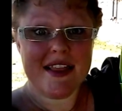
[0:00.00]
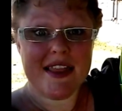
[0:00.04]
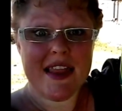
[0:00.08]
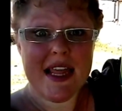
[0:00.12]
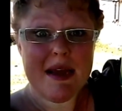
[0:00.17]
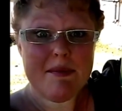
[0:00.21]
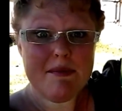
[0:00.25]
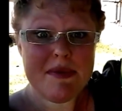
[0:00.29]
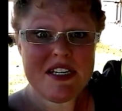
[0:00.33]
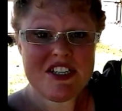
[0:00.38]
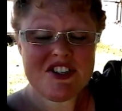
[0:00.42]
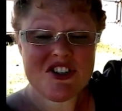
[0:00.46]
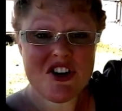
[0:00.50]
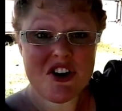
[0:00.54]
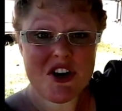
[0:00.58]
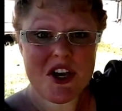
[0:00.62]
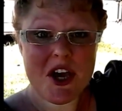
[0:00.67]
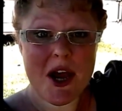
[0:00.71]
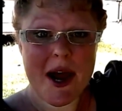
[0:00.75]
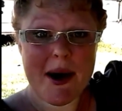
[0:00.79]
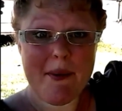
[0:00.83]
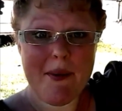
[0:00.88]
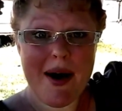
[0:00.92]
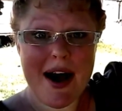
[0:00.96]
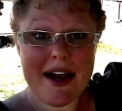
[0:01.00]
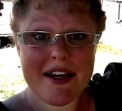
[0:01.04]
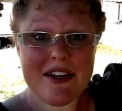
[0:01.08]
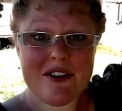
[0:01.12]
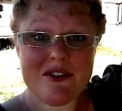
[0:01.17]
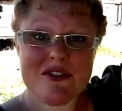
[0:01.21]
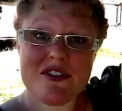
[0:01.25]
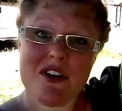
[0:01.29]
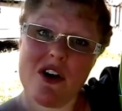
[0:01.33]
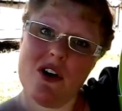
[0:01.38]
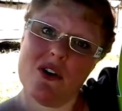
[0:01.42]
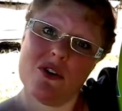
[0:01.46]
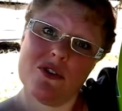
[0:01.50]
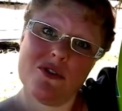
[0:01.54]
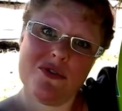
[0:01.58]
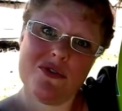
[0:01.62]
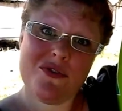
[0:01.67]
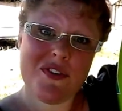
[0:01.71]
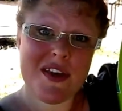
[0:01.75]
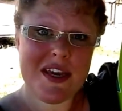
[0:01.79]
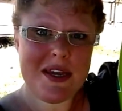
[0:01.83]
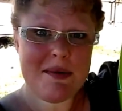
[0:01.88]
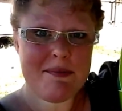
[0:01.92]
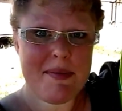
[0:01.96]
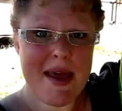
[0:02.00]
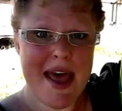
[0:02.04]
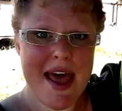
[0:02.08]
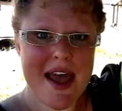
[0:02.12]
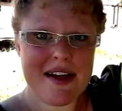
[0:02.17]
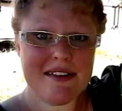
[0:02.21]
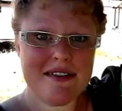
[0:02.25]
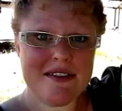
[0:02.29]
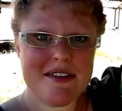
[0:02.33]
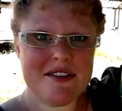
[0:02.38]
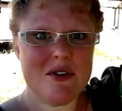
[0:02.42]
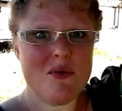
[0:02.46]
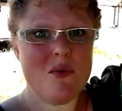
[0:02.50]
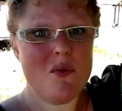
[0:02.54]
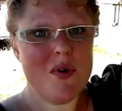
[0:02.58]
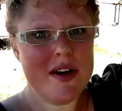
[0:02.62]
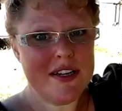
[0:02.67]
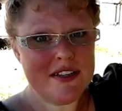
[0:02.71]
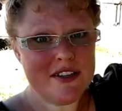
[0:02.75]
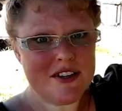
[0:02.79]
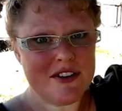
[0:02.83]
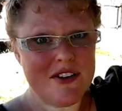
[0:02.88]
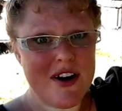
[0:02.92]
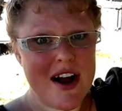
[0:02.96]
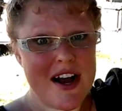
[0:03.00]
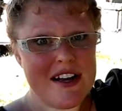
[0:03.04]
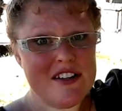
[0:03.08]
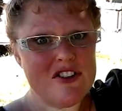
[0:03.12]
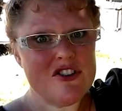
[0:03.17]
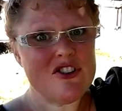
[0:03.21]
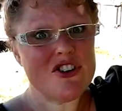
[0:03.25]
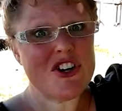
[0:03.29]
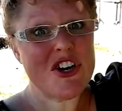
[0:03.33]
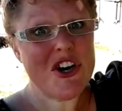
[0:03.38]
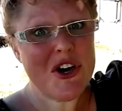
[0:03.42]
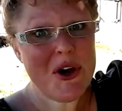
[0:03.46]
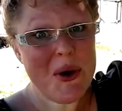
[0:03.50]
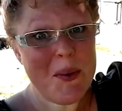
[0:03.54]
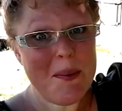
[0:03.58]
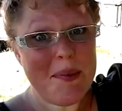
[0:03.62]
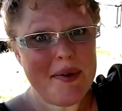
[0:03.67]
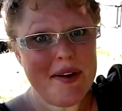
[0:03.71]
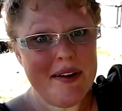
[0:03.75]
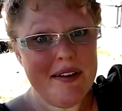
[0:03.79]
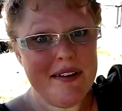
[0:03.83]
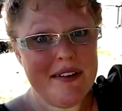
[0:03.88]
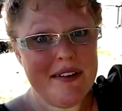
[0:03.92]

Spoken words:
Let me show you how I use old feed bags to winterize your coop.